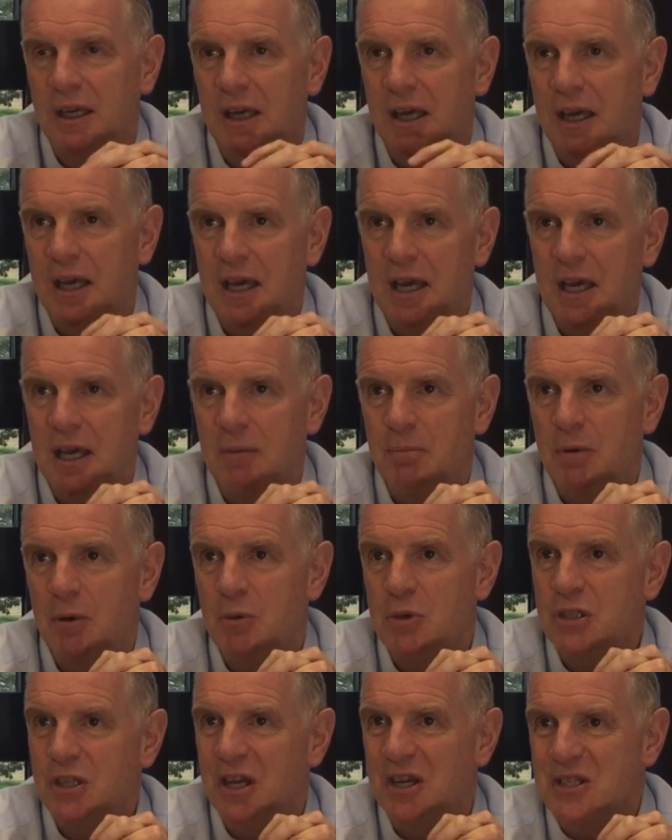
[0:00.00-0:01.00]
But
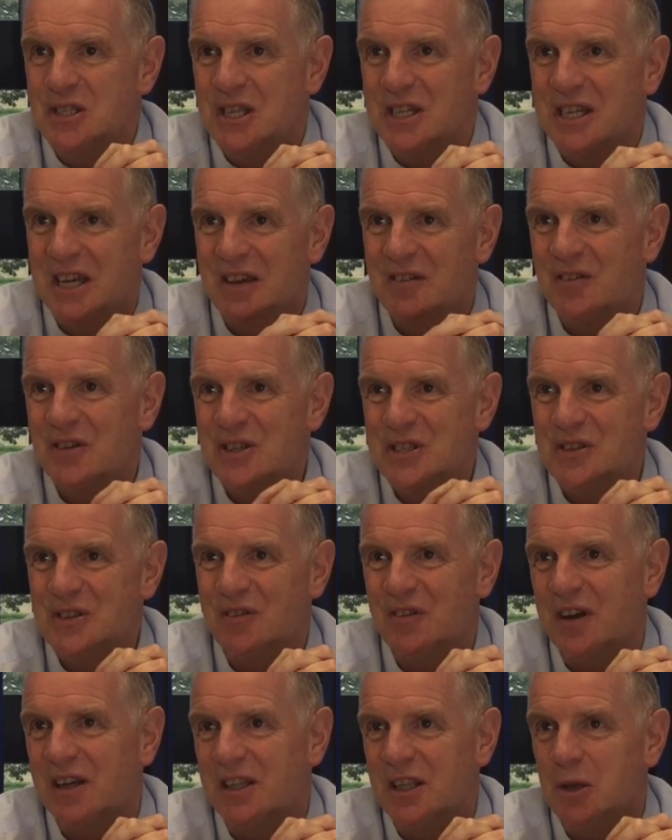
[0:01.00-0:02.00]
we're starting to
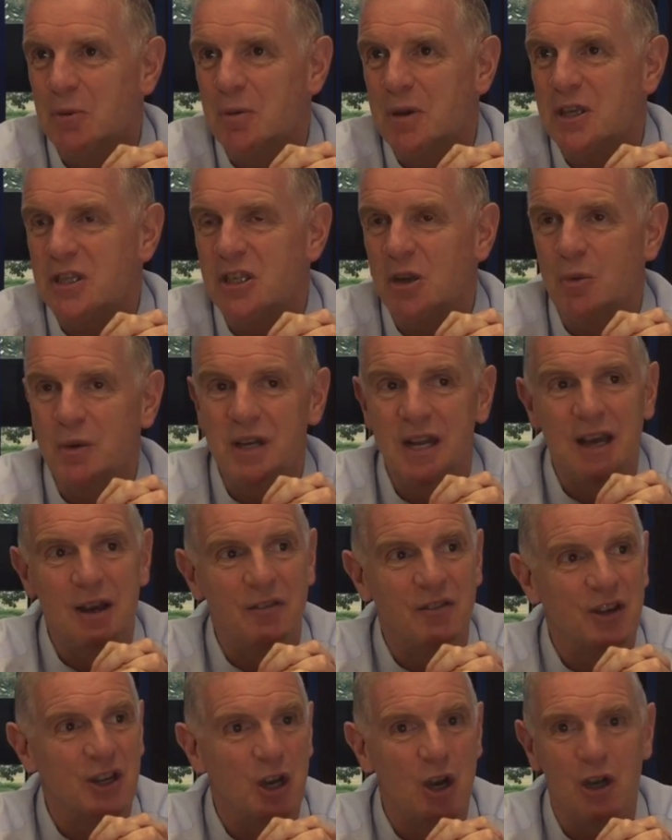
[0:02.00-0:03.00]
diversify a little bit. So we now have
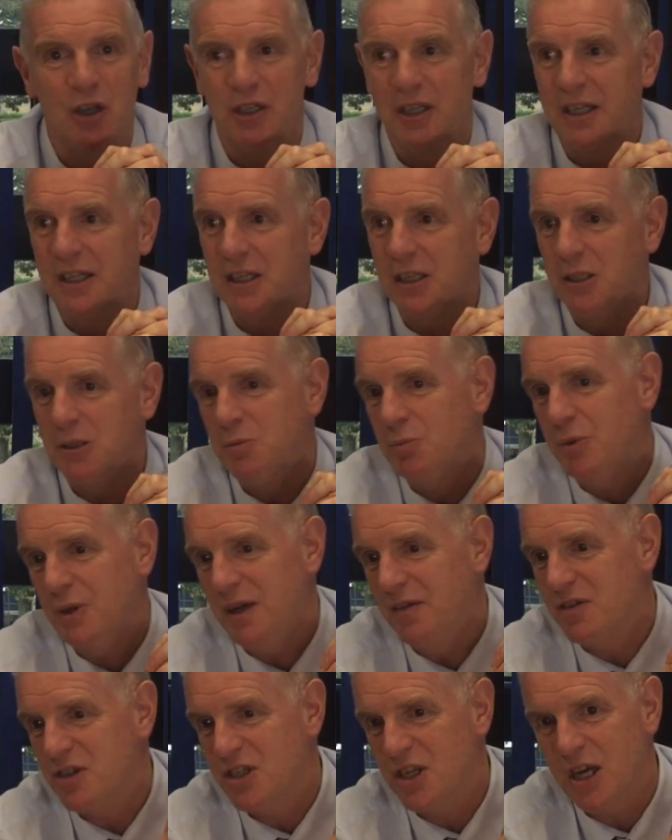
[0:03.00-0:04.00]
a gardening club, we
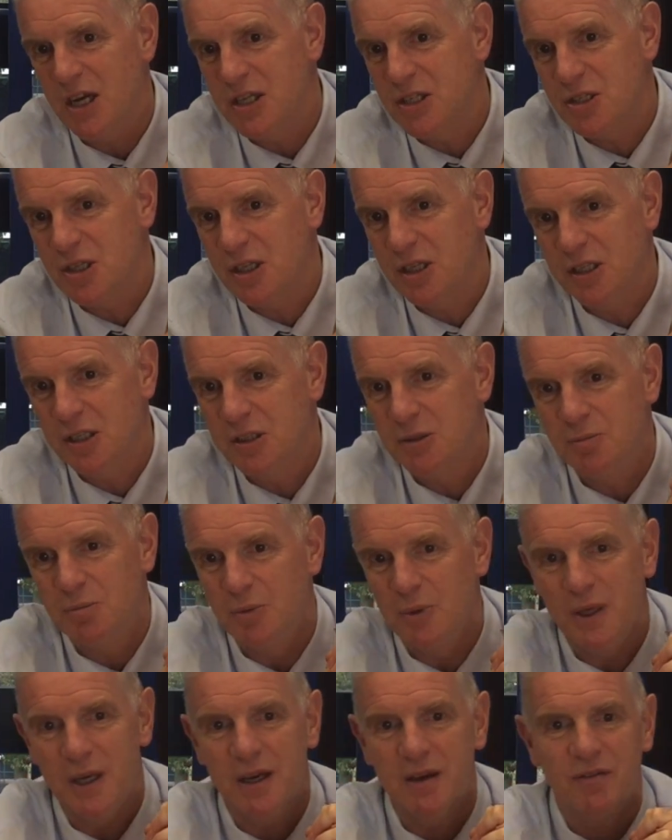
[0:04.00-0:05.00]
have a science club,
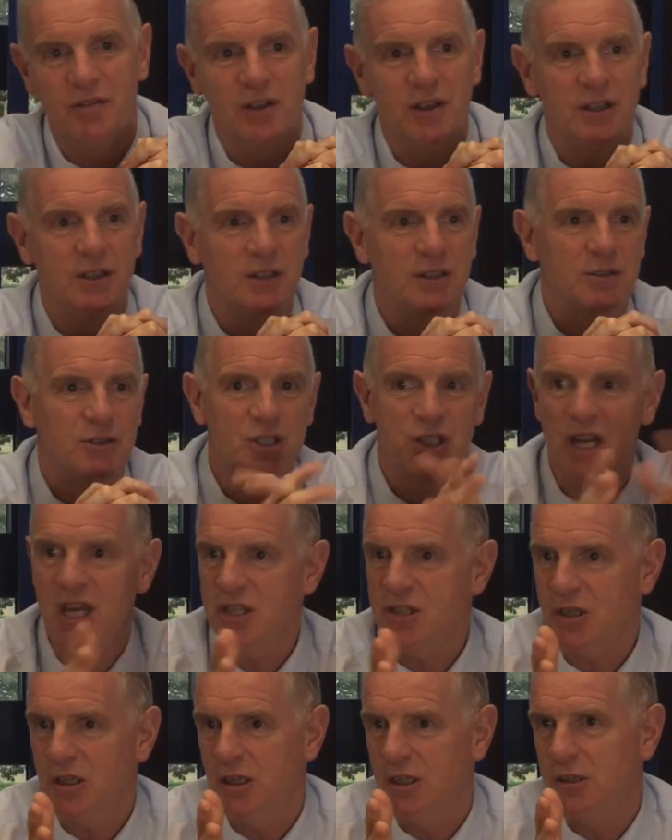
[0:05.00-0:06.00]
we have a
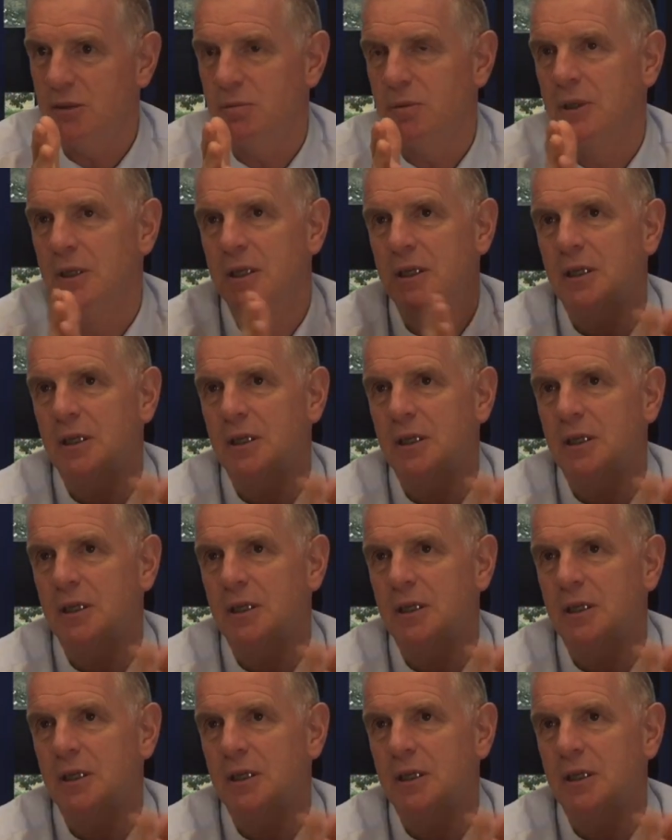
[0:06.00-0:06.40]
chess club.